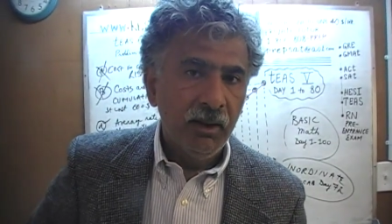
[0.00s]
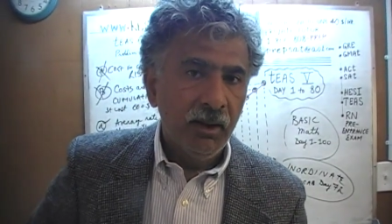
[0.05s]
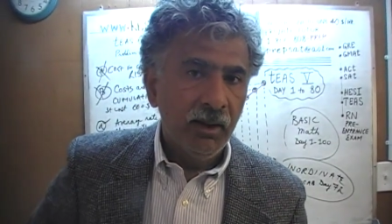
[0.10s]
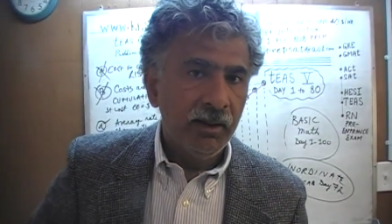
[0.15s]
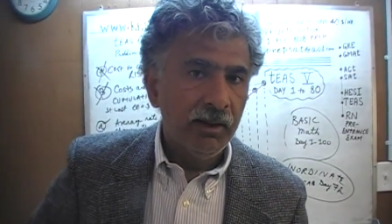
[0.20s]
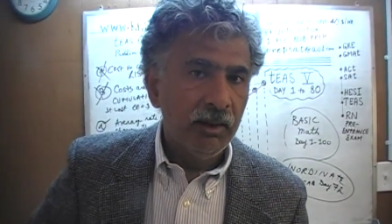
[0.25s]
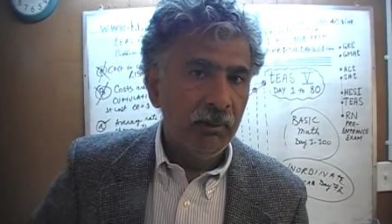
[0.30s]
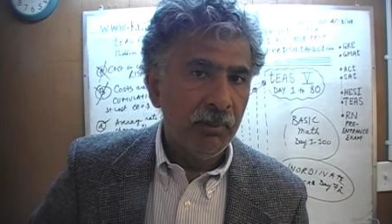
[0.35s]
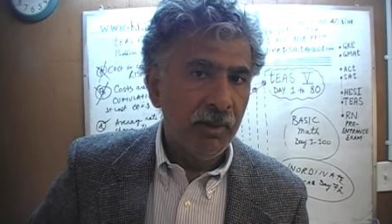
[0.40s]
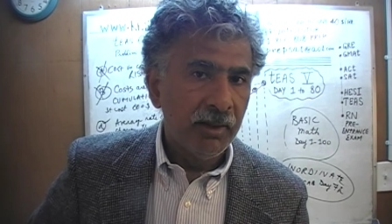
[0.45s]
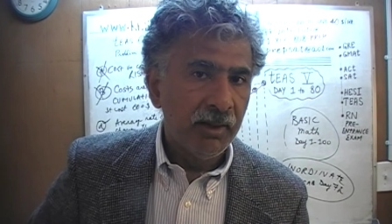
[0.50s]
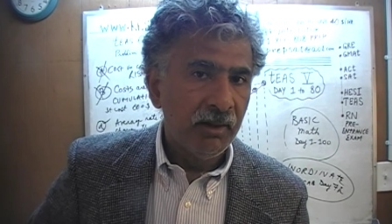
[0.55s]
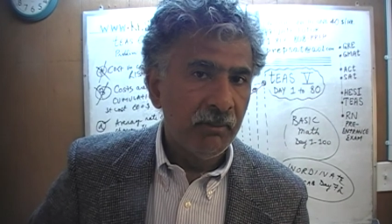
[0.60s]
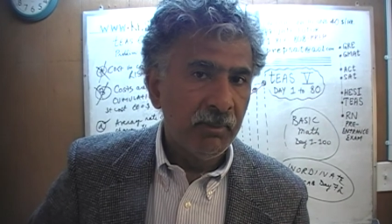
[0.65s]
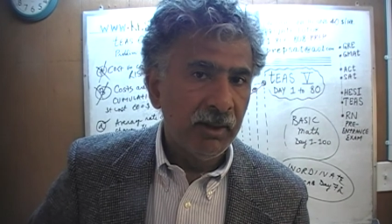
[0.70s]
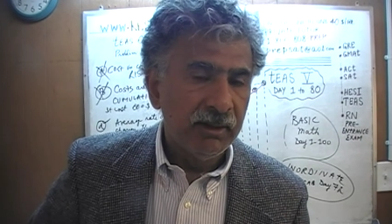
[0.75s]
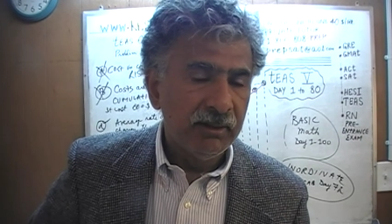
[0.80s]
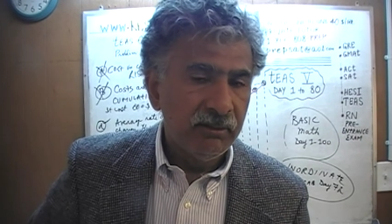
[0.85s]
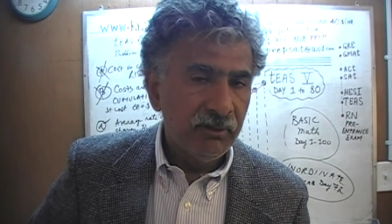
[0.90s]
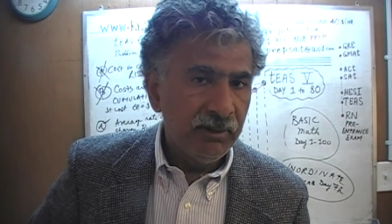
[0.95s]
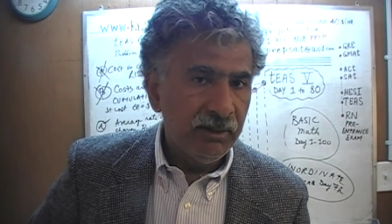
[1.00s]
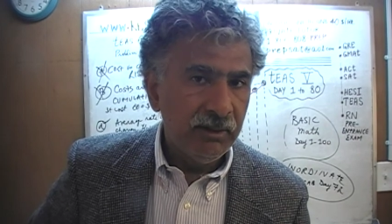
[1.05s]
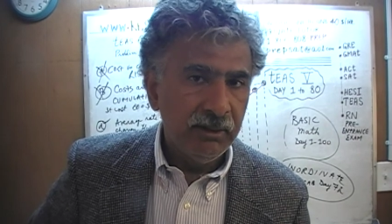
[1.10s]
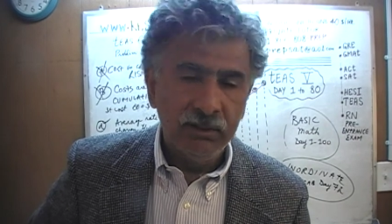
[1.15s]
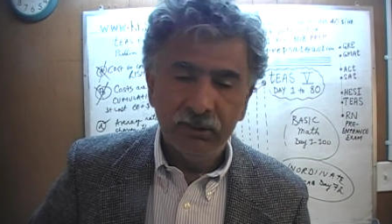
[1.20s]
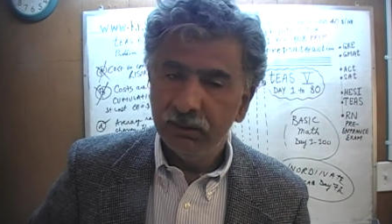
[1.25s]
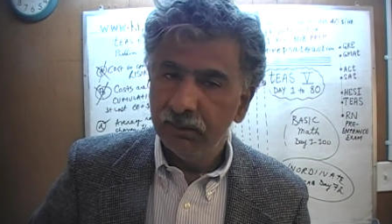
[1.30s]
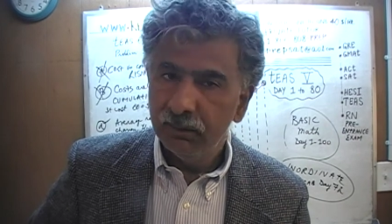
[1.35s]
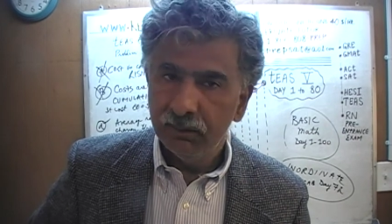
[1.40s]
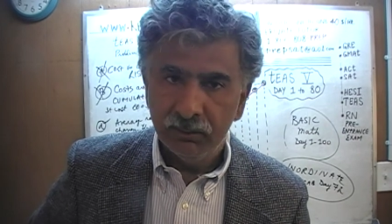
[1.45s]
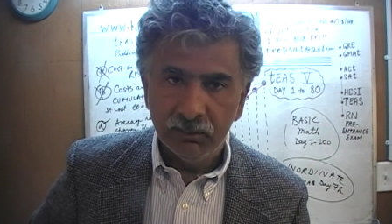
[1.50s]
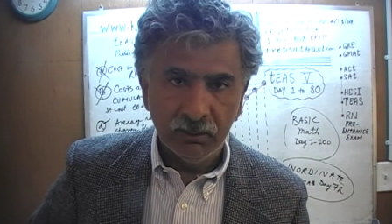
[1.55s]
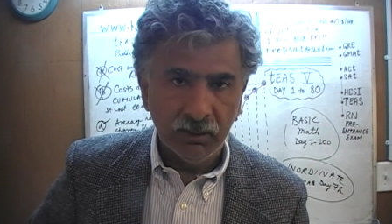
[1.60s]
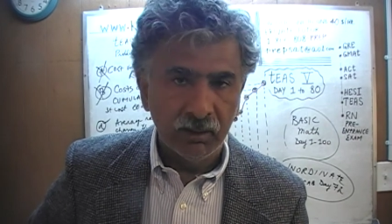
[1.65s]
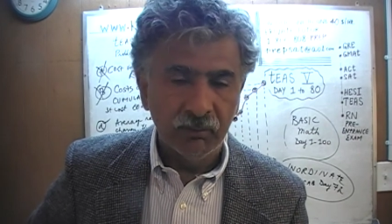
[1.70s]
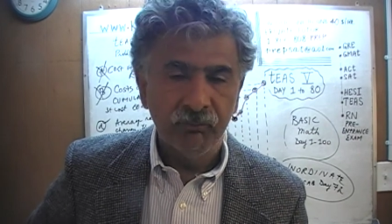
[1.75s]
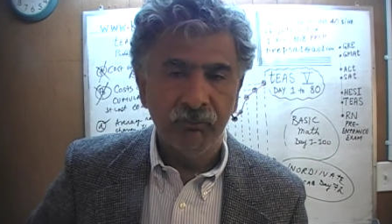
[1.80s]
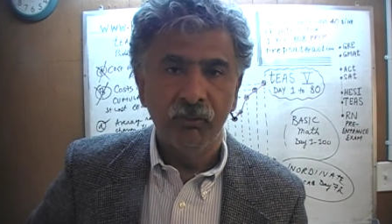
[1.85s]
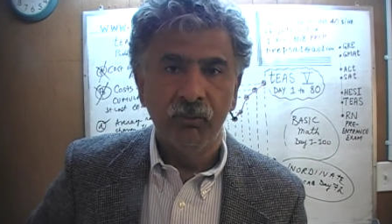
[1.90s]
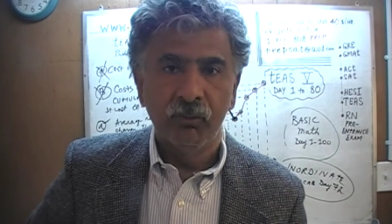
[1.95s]
and divided by three,
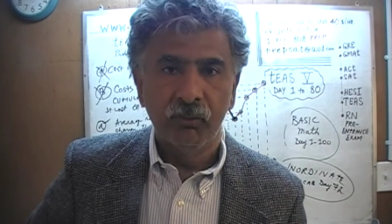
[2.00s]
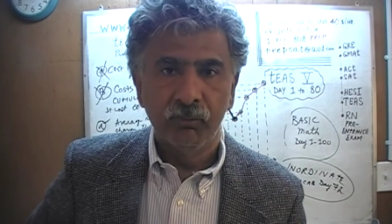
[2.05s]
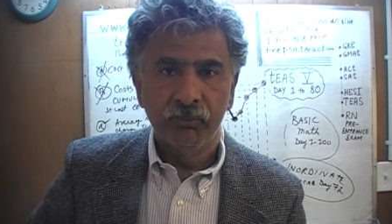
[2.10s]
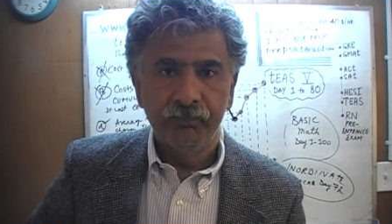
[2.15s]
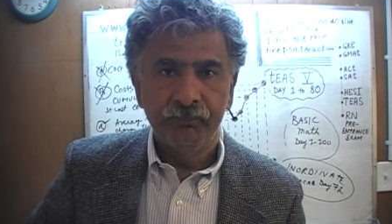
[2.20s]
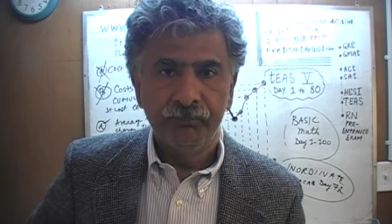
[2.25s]
not four.